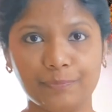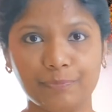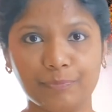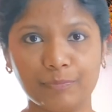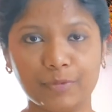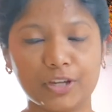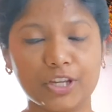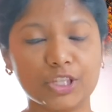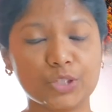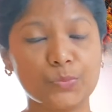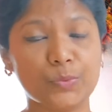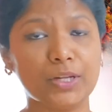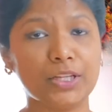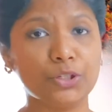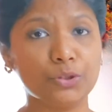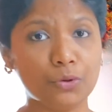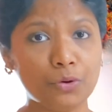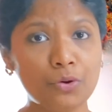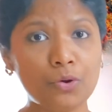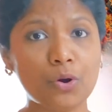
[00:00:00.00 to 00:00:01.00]
because we
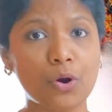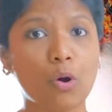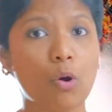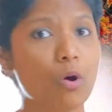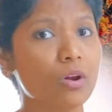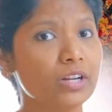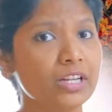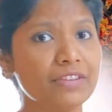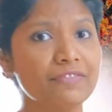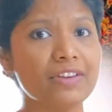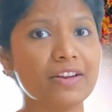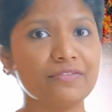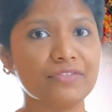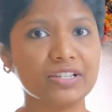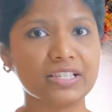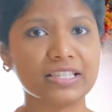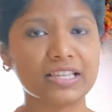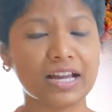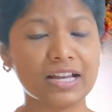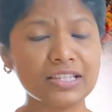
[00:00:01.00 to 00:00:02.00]
know already, we have
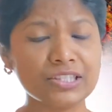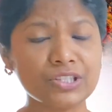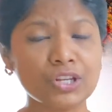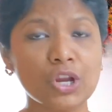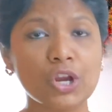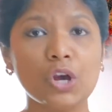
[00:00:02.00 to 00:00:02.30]
discussed